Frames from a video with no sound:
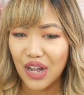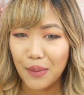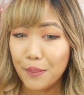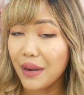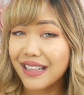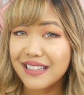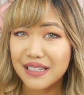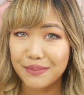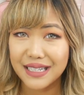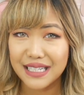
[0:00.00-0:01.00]
months
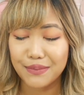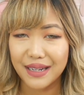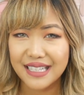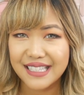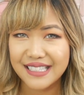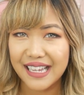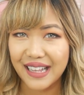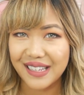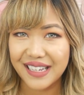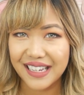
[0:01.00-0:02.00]
and months and months
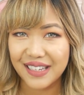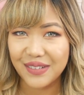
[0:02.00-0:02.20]
telling you